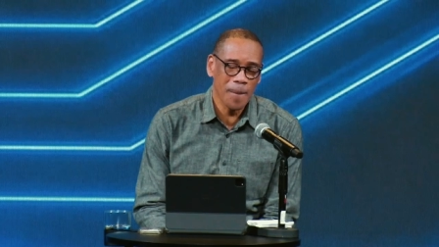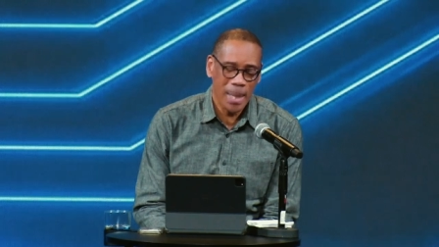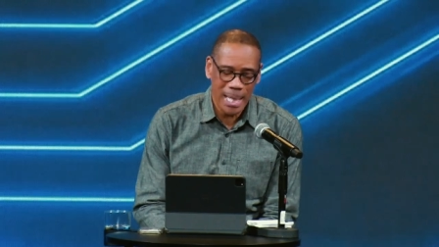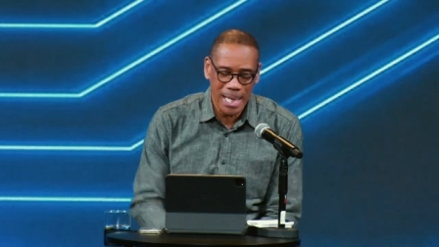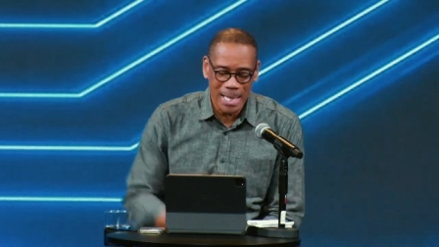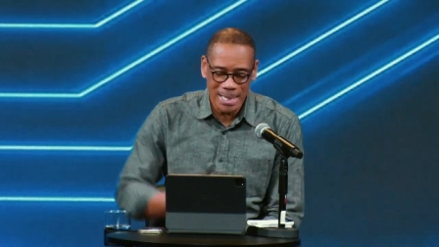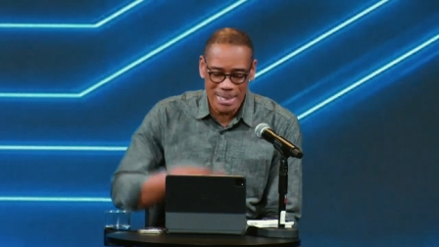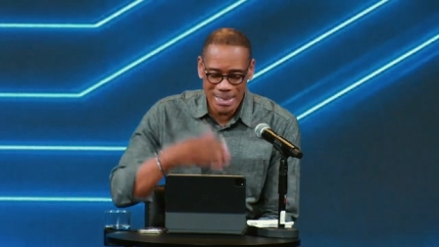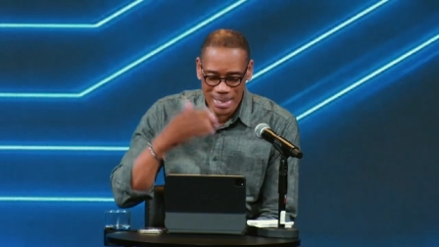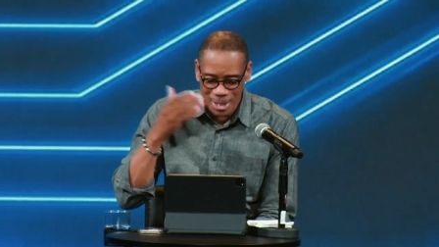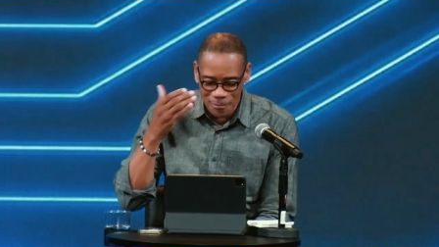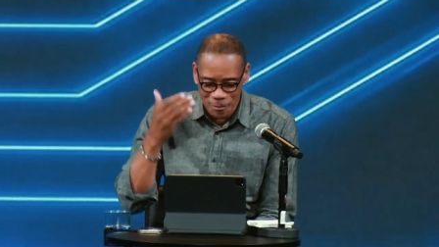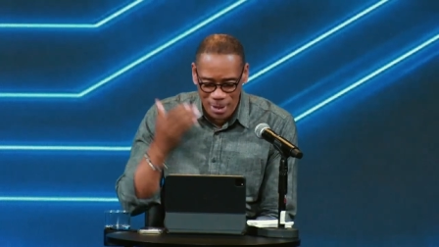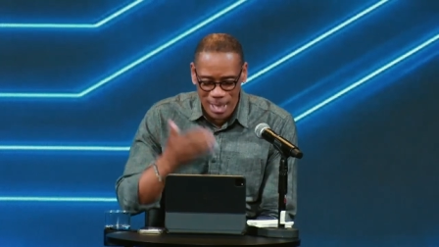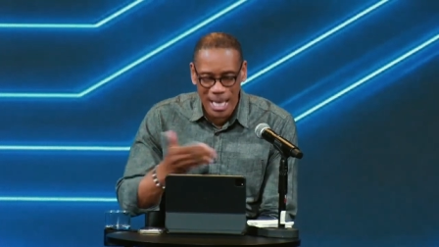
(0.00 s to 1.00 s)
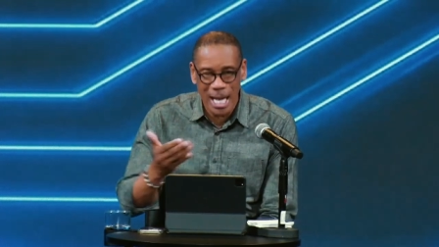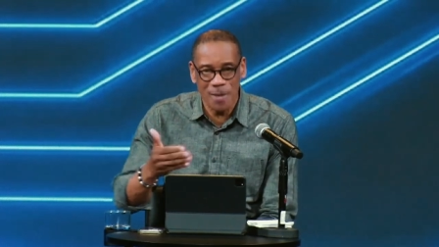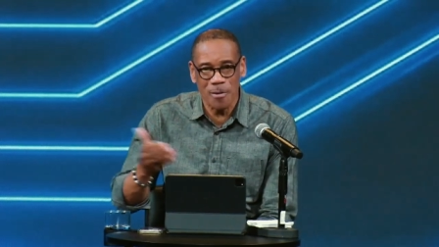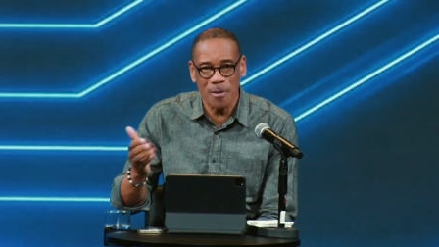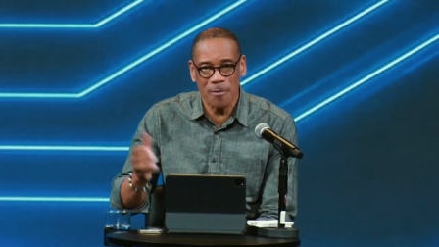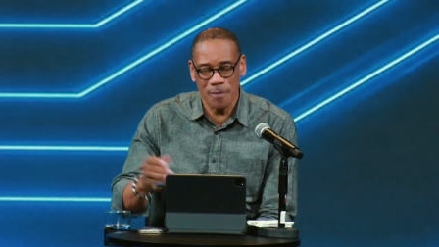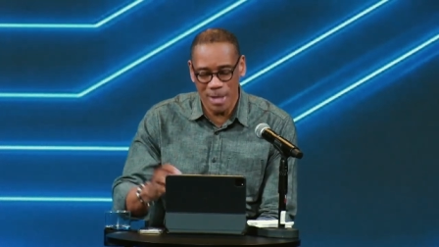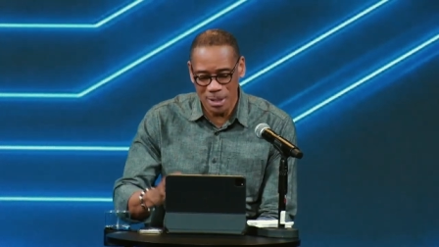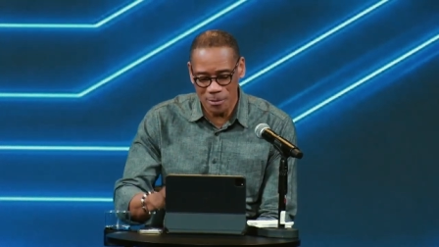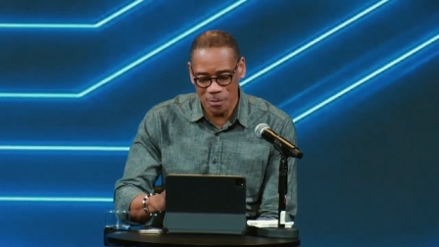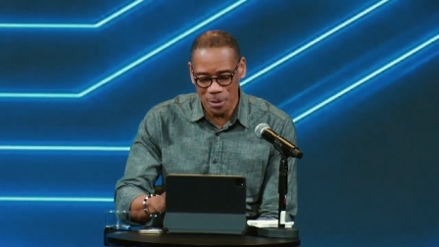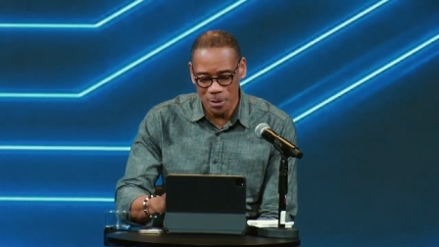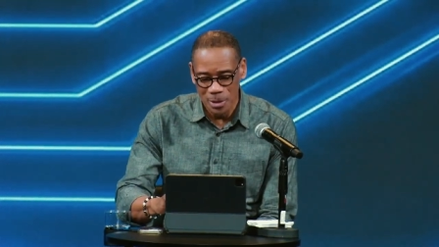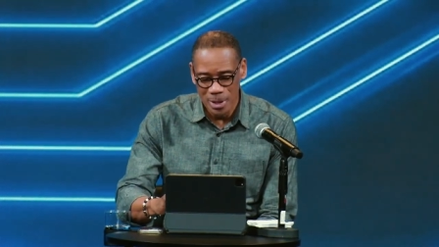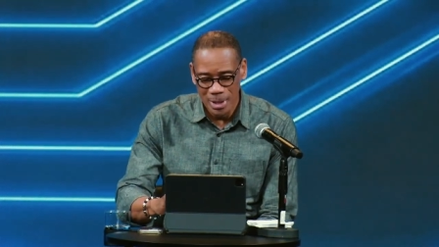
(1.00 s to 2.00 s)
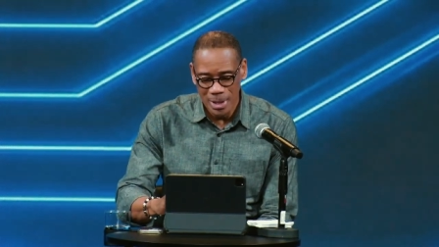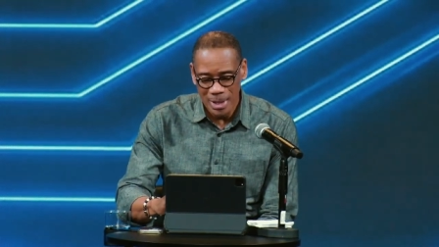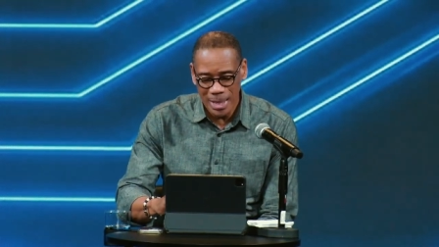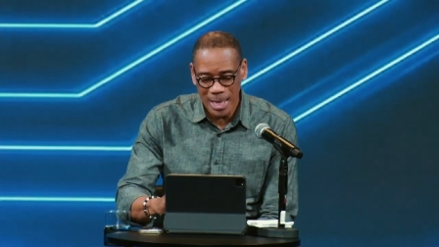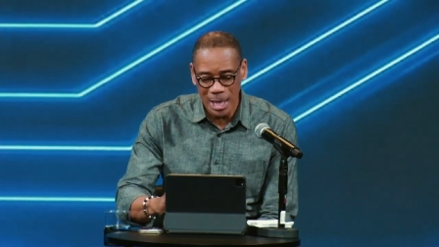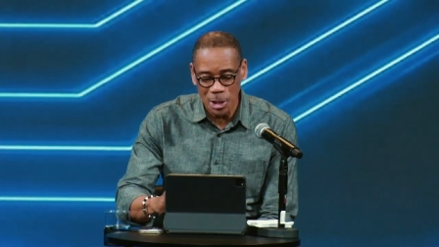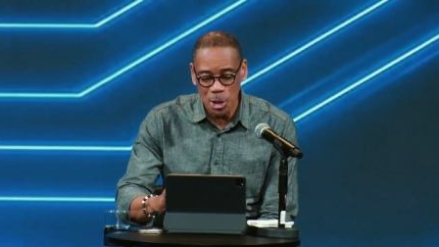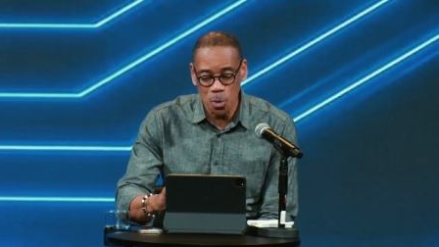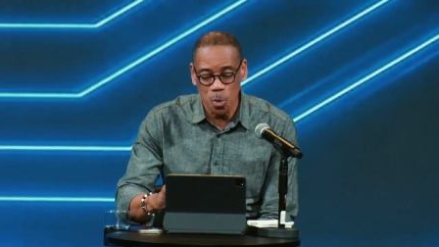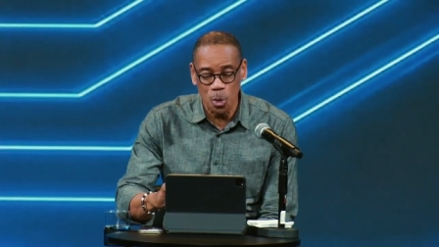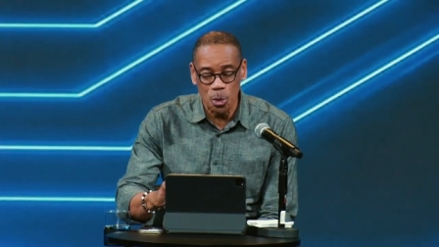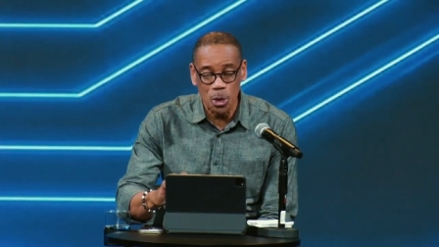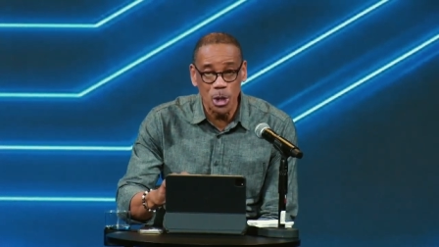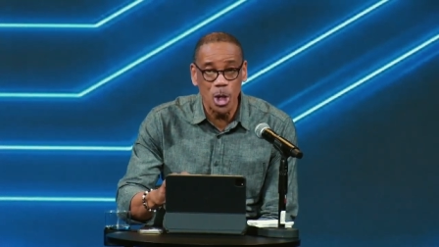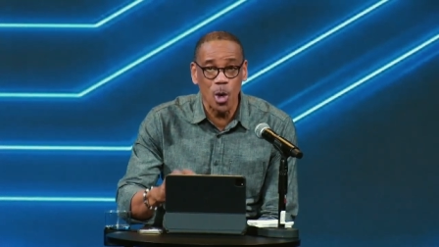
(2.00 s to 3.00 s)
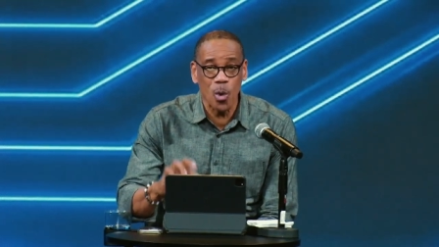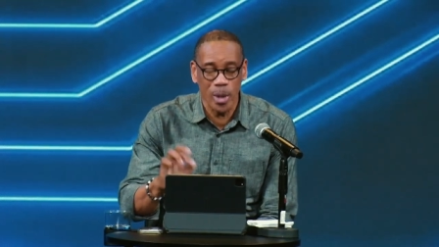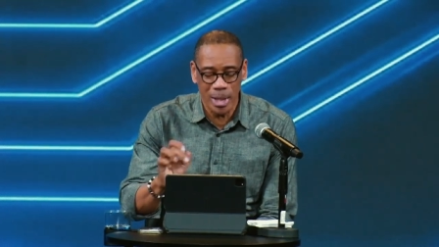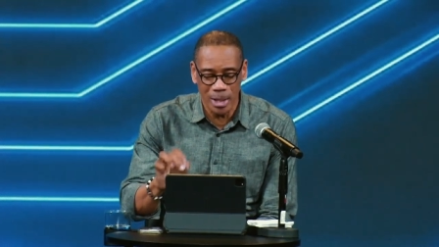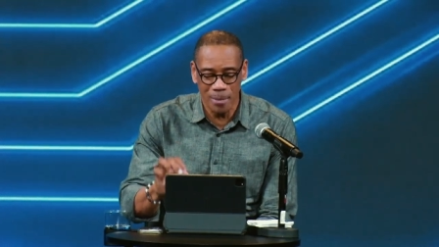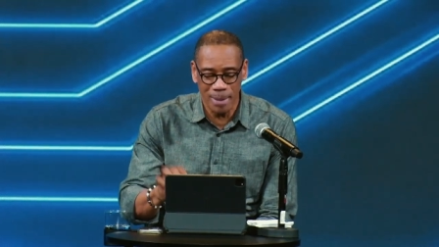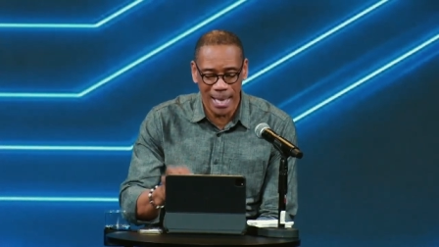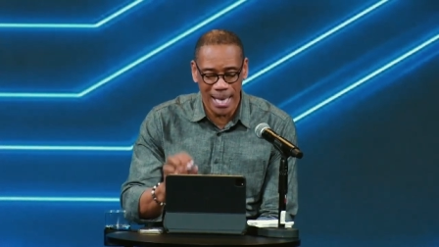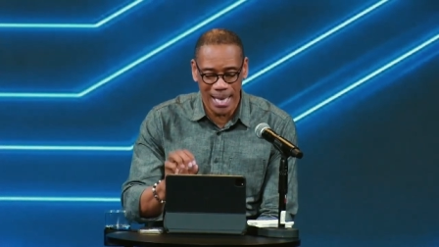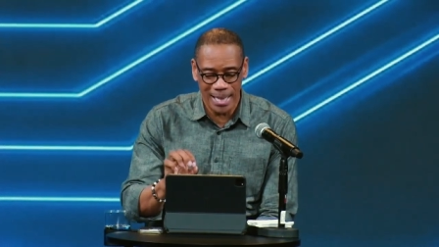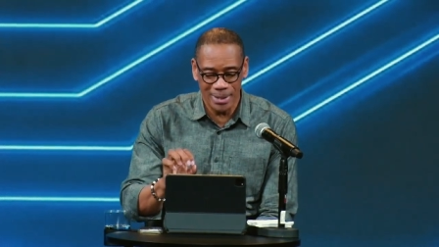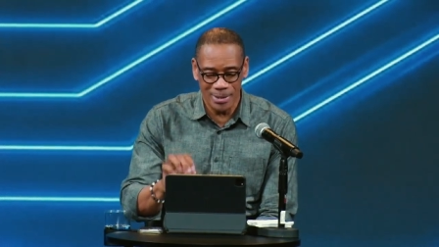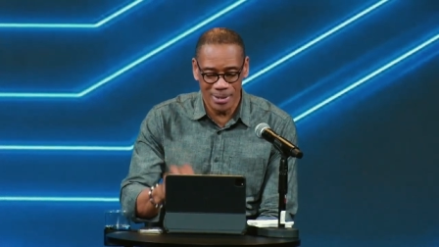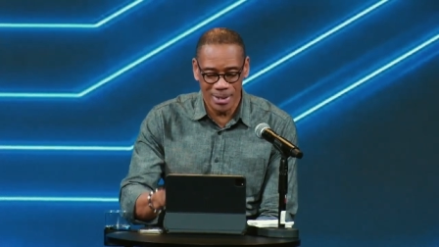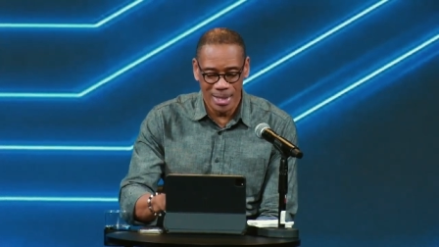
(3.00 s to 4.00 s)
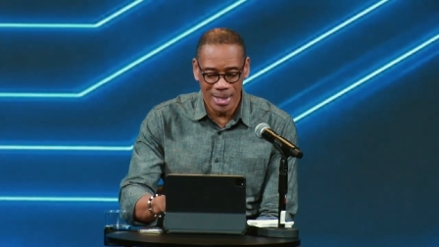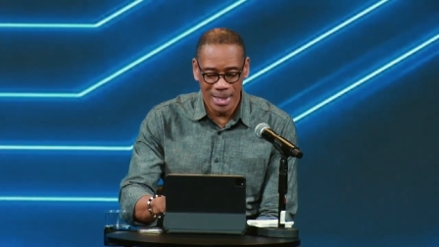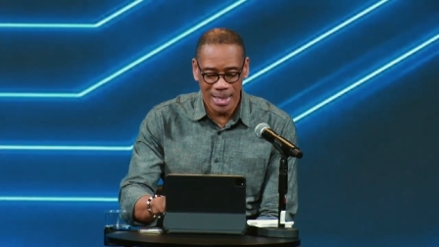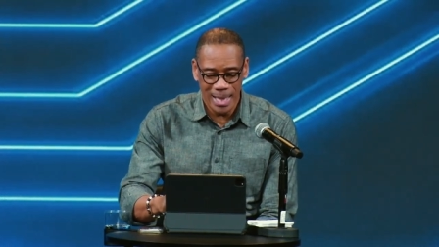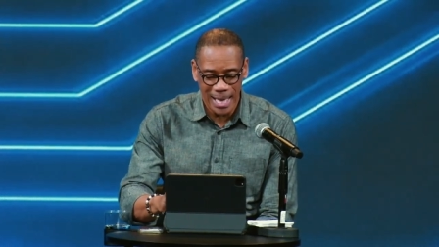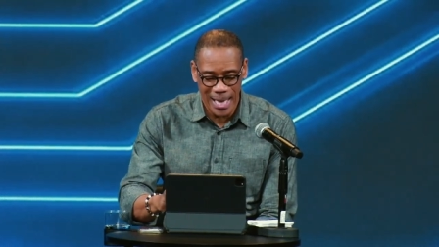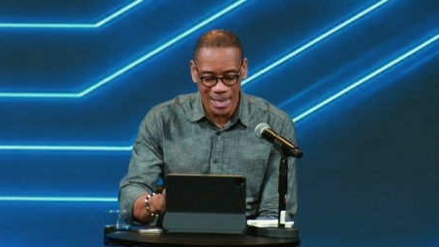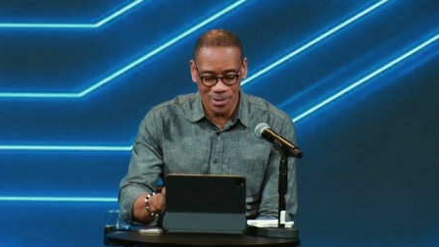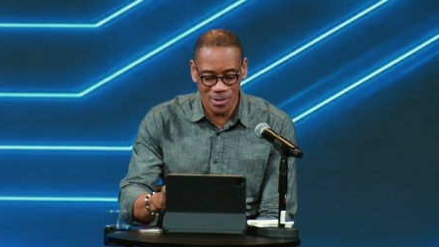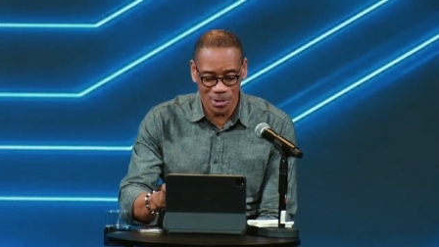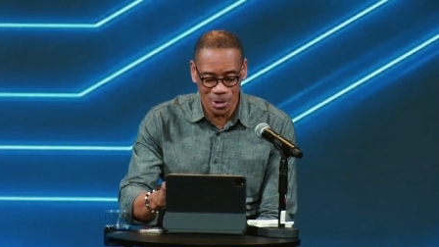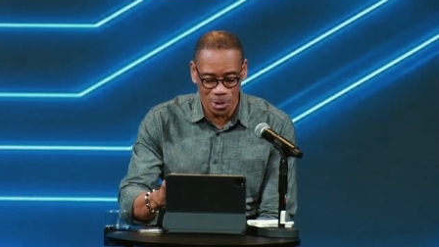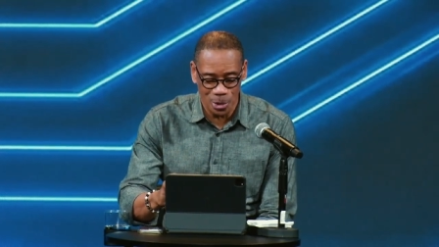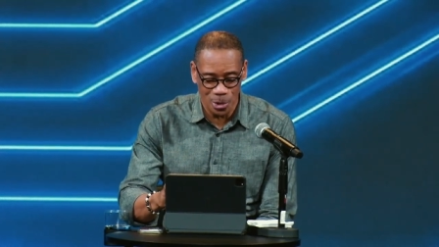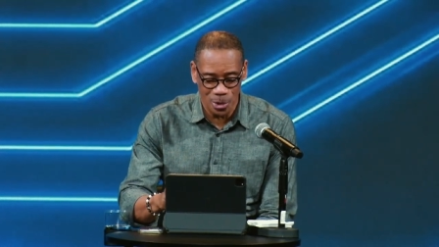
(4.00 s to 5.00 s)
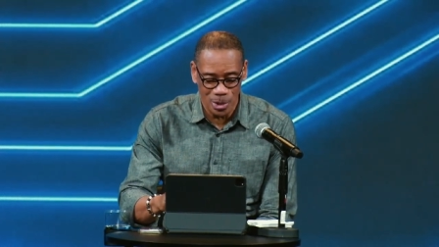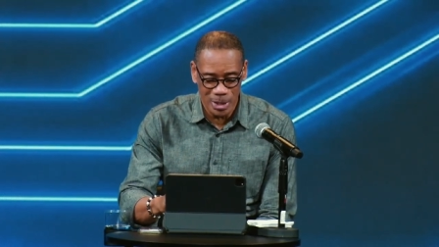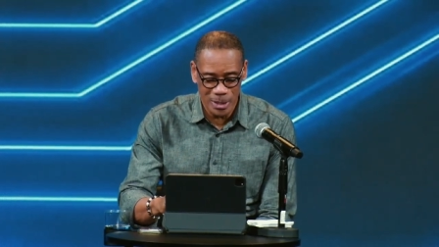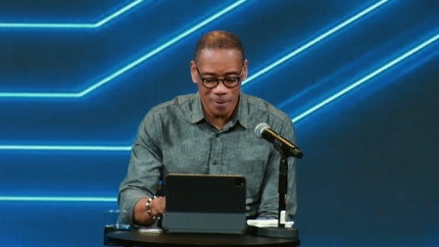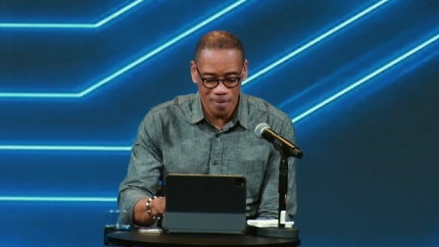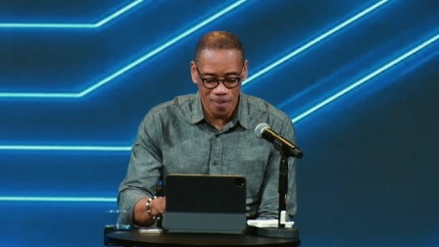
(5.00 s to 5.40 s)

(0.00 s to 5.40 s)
He is forever faithful, and you will know him as, as the Lord.